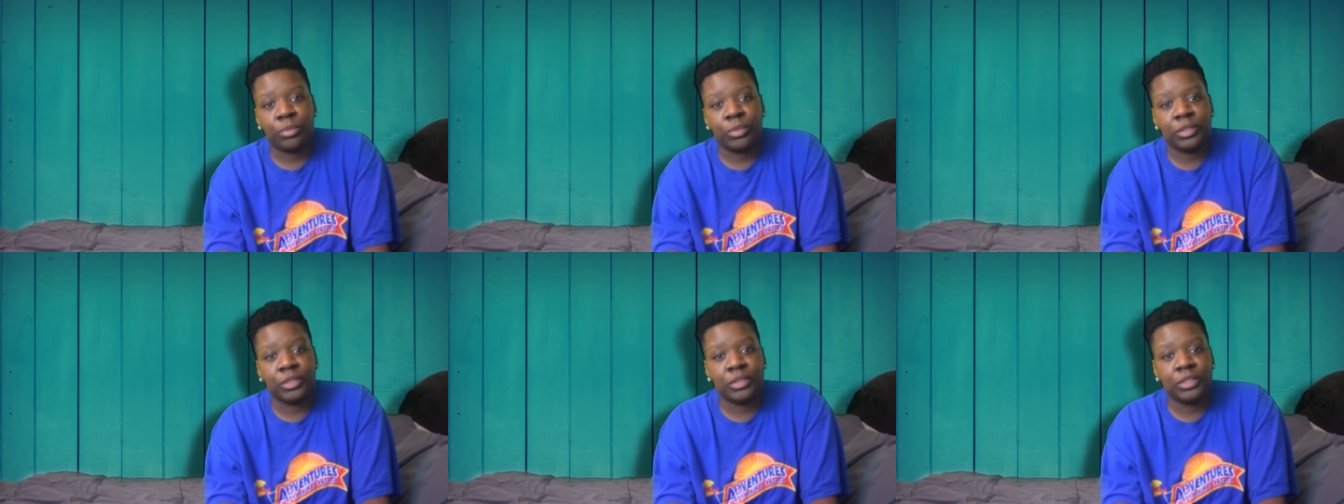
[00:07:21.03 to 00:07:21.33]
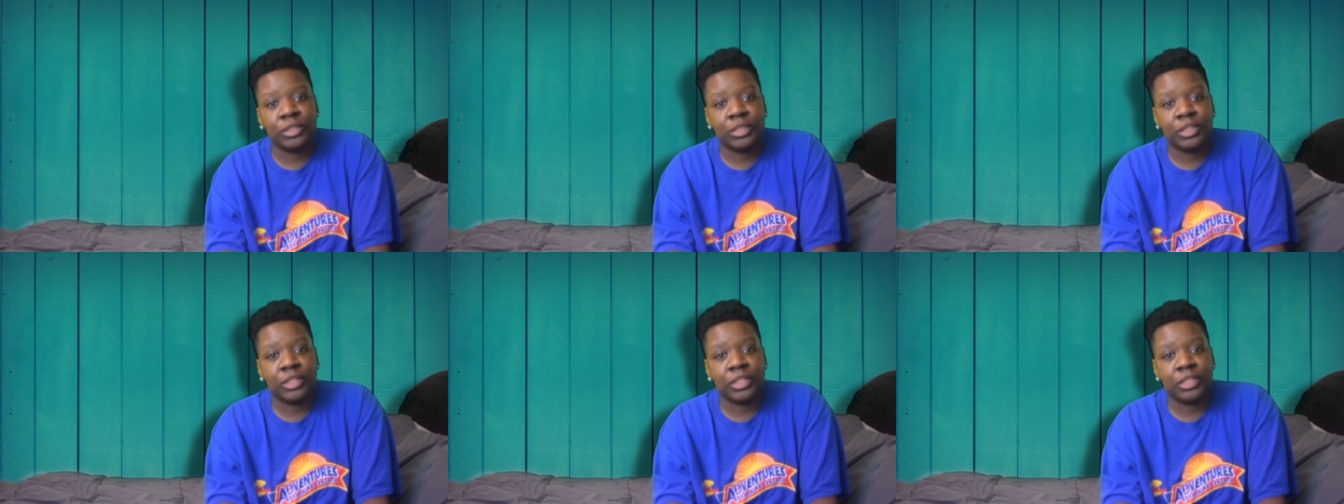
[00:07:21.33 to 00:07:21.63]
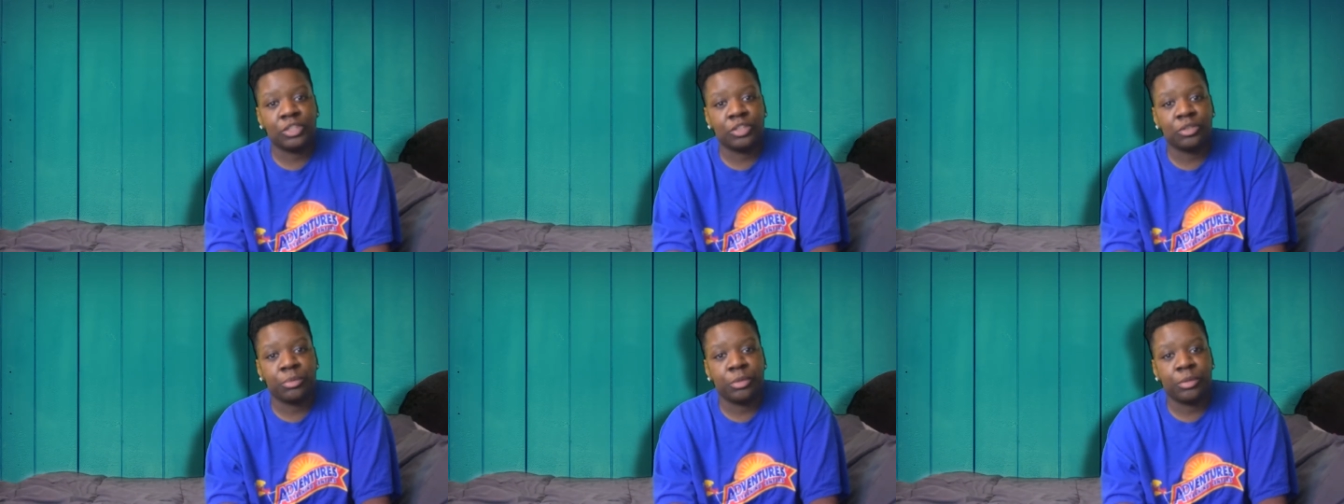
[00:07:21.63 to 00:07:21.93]
but
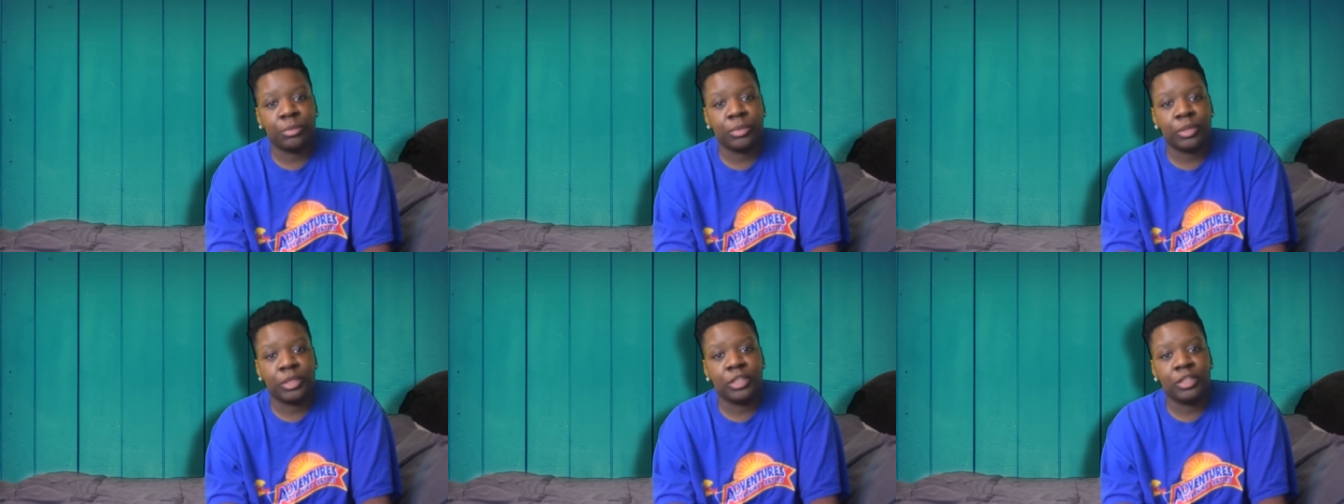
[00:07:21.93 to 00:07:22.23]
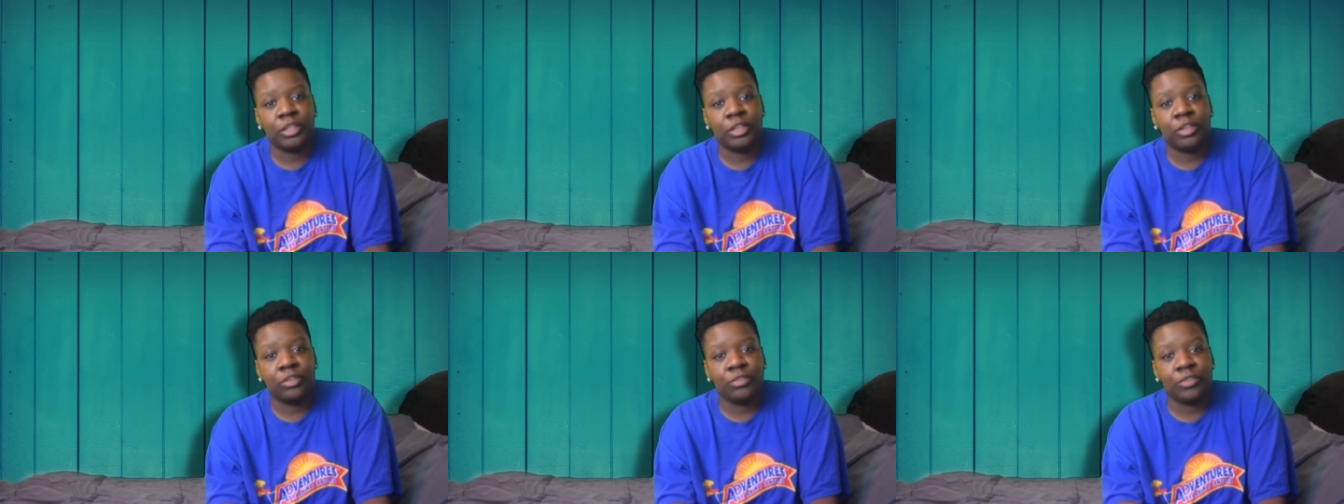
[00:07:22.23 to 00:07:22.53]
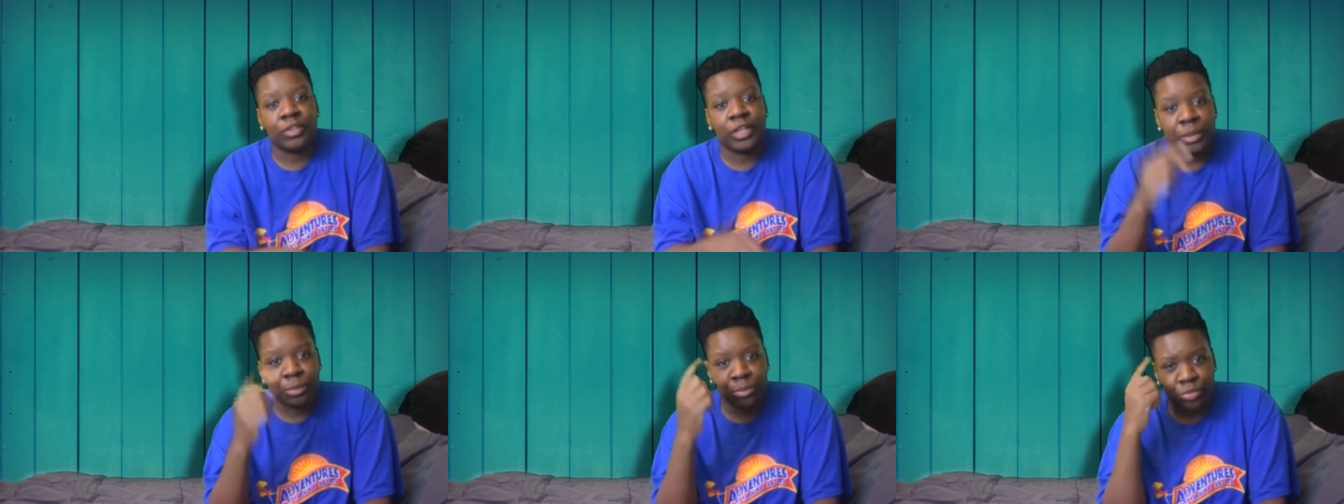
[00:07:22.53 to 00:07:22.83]
it took me a minute
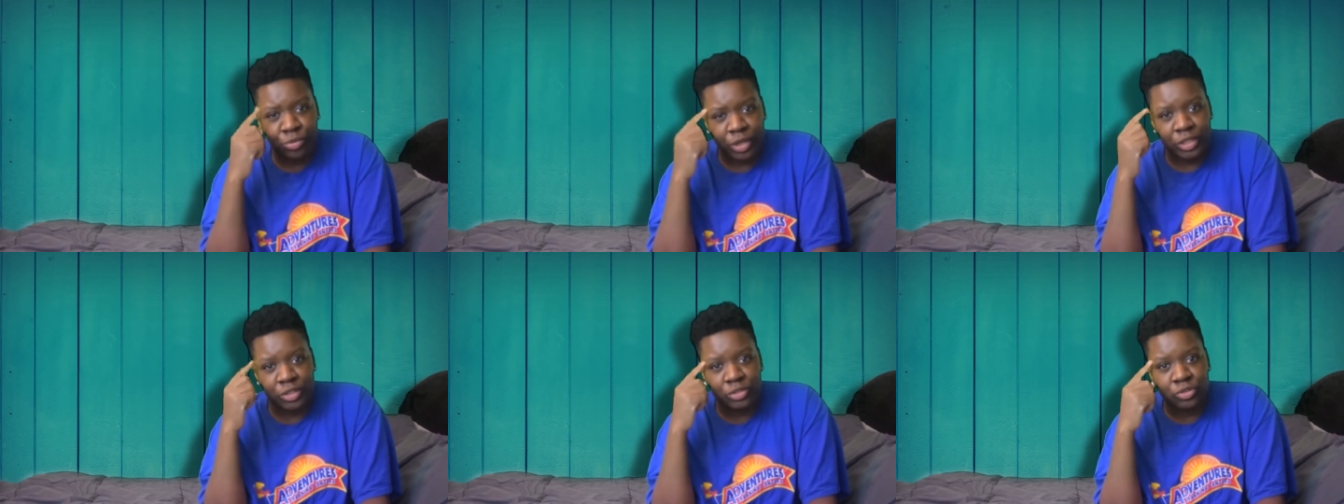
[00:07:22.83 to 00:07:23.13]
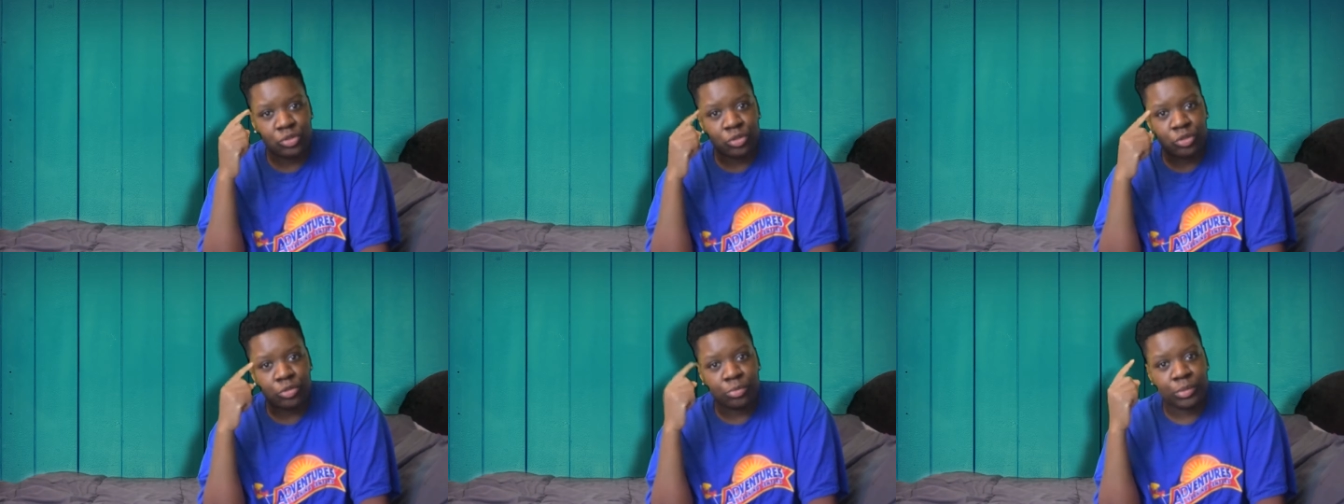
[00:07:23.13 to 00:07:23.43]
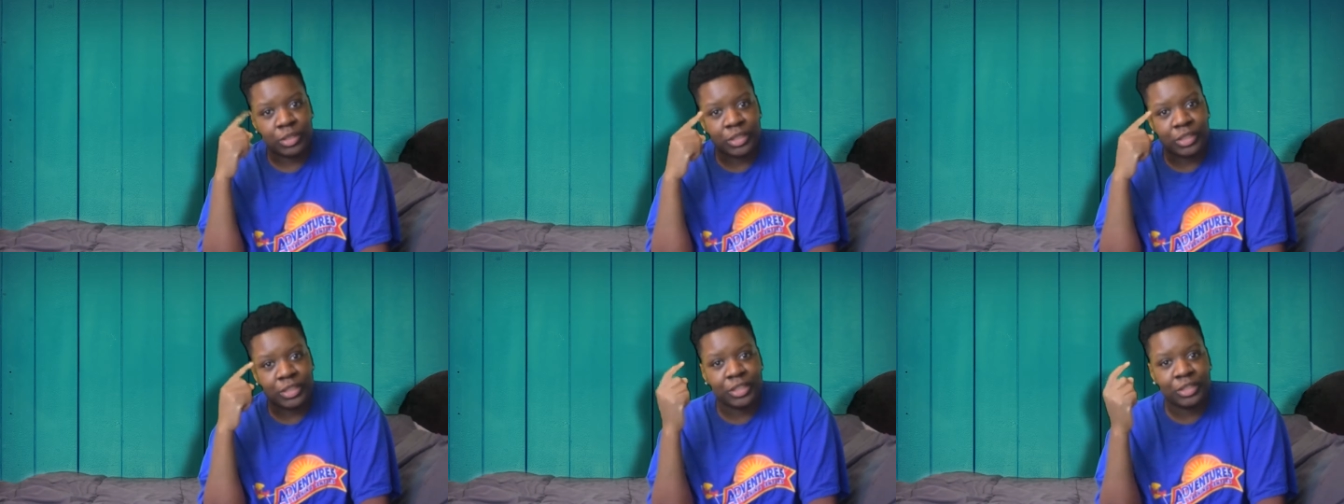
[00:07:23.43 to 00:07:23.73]
of like
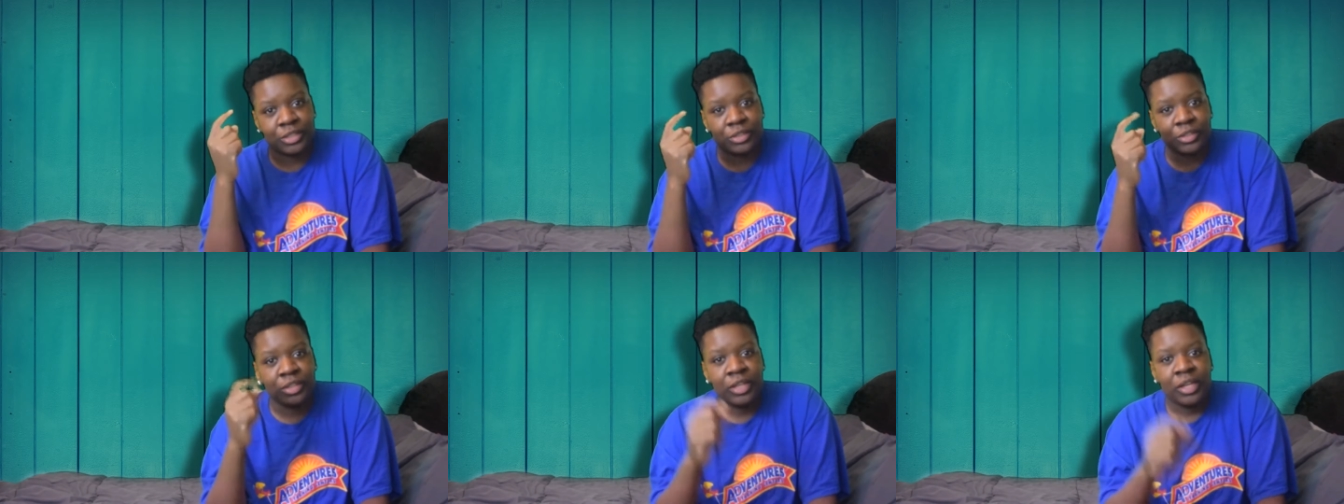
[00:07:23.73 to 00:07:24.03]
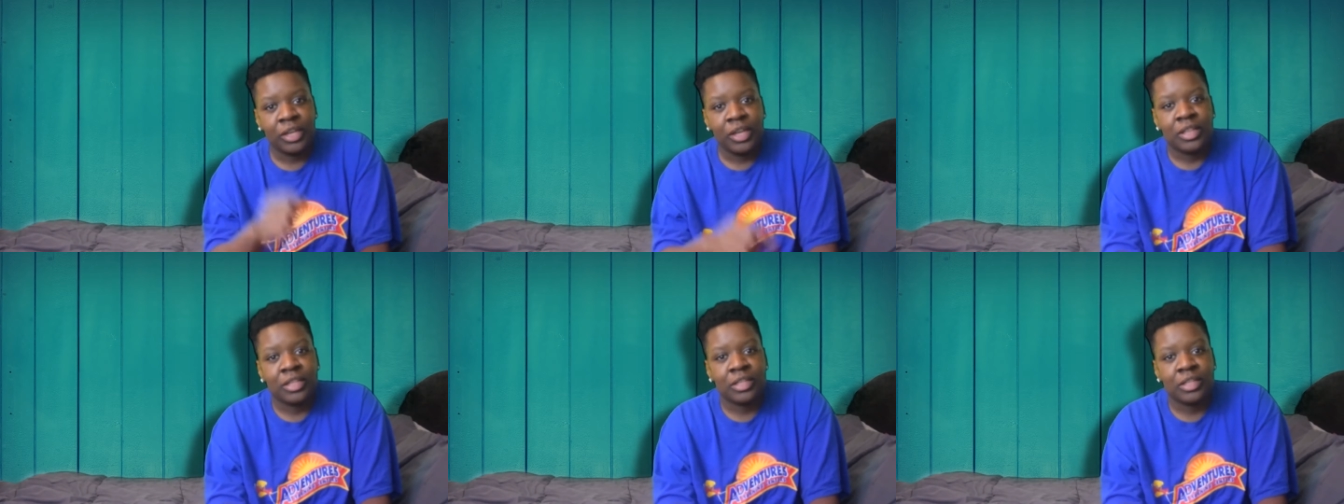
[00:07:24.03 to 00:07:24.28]
brainstorming in here.